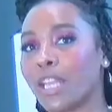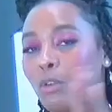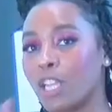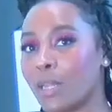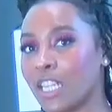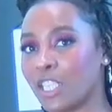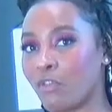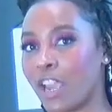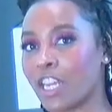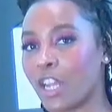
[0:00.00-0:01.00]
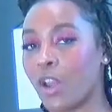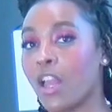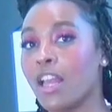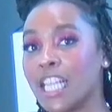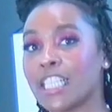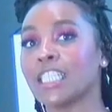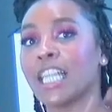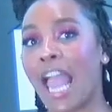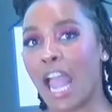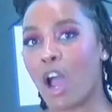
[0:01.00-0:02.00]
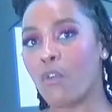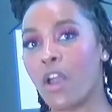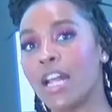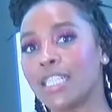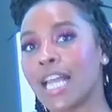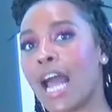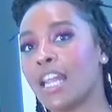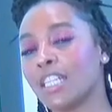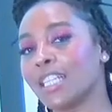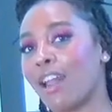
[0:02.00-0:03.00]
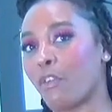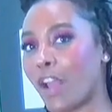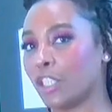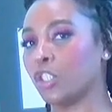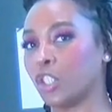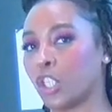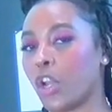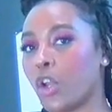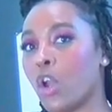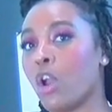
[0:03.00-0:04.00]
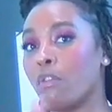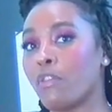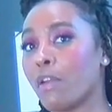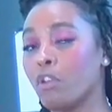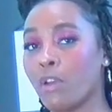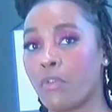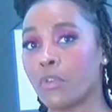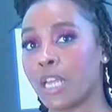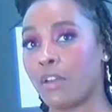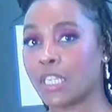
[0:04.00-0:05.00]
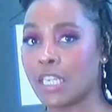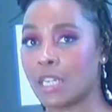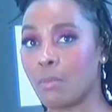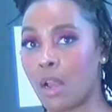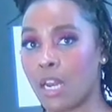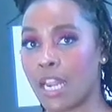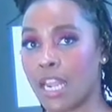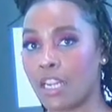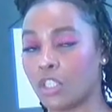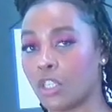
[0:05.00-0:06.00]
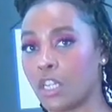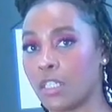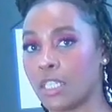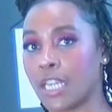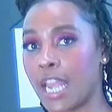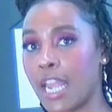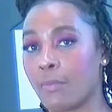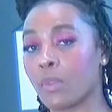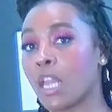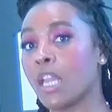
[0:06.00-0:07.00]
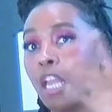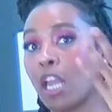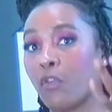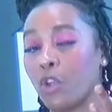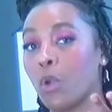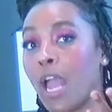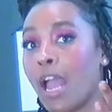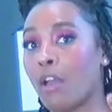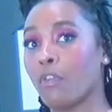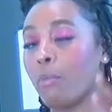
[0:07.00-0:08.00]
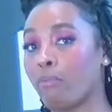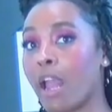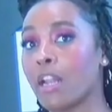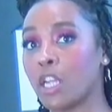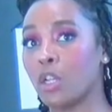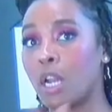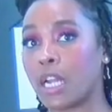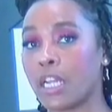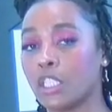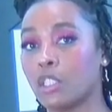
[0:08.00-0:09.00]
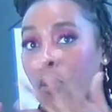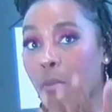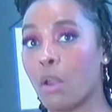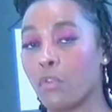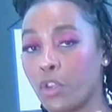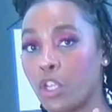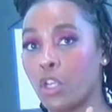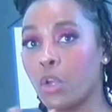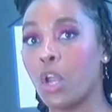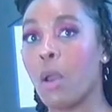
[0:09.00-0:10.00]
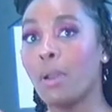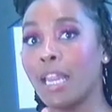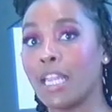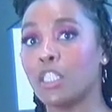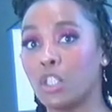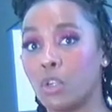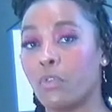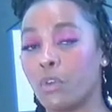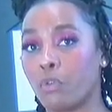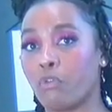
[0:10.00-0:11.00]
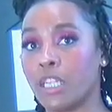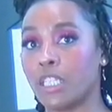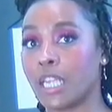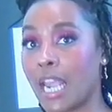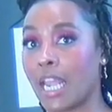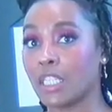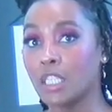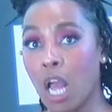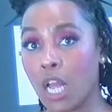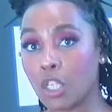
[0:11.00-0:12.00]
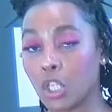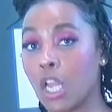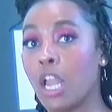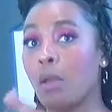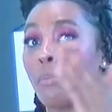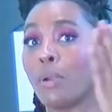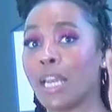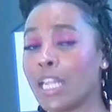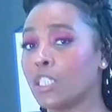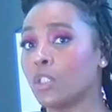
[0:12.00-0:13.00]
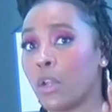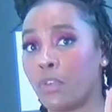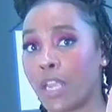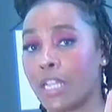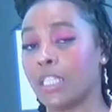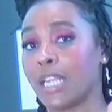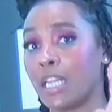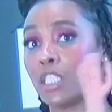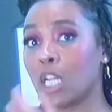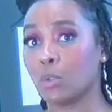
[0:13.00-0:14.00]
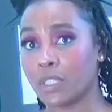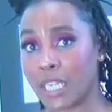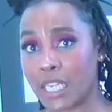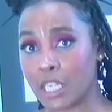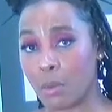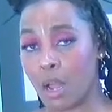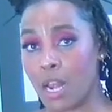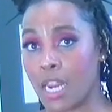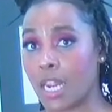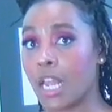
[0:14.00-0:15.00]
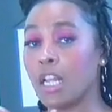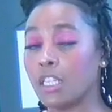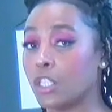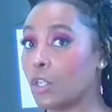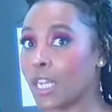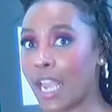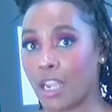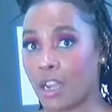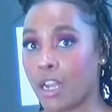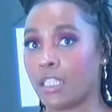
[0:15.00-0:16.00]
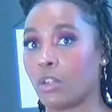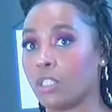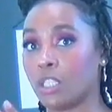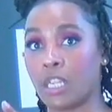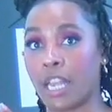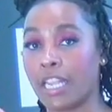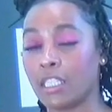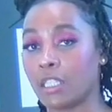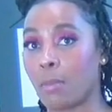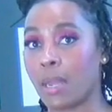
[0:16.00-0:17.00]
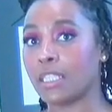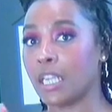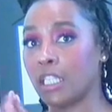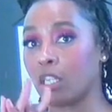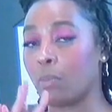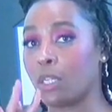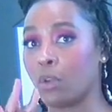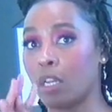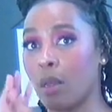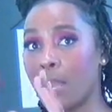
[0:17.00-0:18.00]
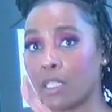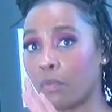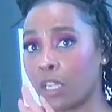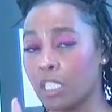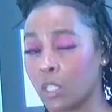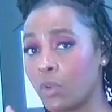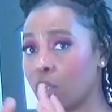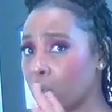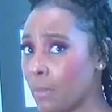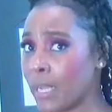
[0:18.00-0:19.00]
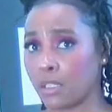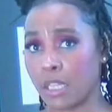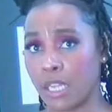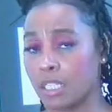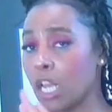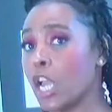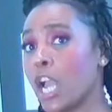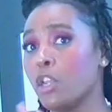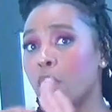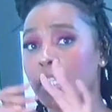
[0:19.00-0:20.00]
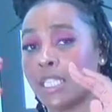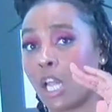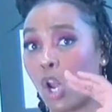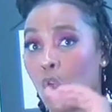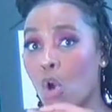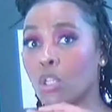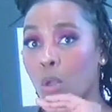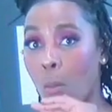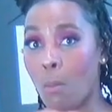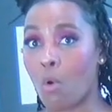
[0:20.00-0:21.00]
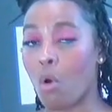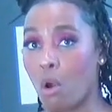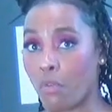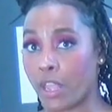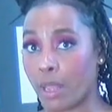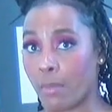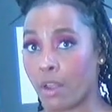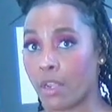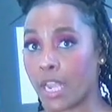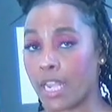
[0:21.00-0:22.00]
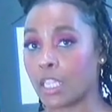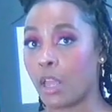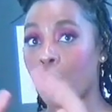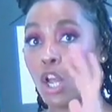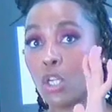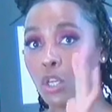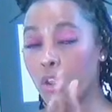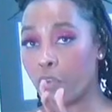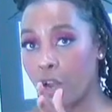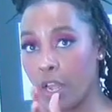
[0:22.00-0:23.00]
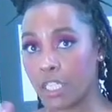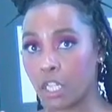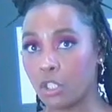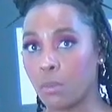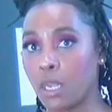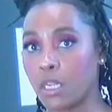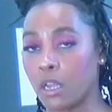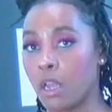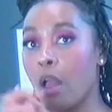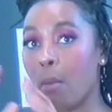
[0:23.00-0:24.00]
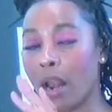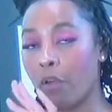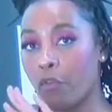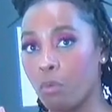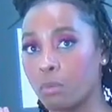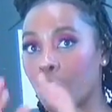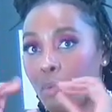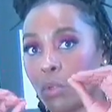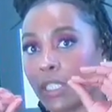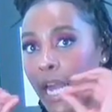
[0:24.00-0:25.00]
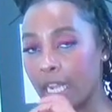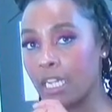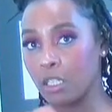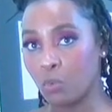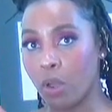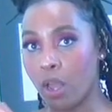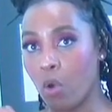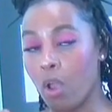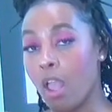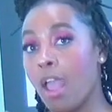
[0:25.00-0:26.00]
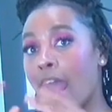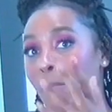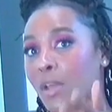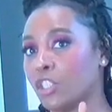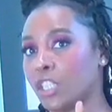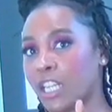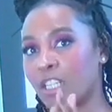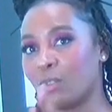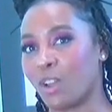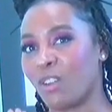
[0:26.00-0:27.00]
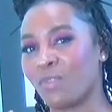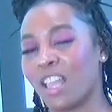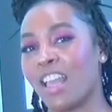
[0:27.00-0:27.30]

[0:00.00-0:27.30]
Hill Community Radio. This is the Health, Talent and Fashion Show. Very grateful to have TT Marley here in the studio today. If you have a brand that you'd like us to promote for you, please do feel free to get in touch. Please don't forget to get in touch with TT Marley today, guys, because yeah, he's amazing. He's going to be doing amazing things. He's already doing amazing things, and you're going to see a lot more of him, okay? So do follow his social media platforms. We will tag it as well and mention it as well.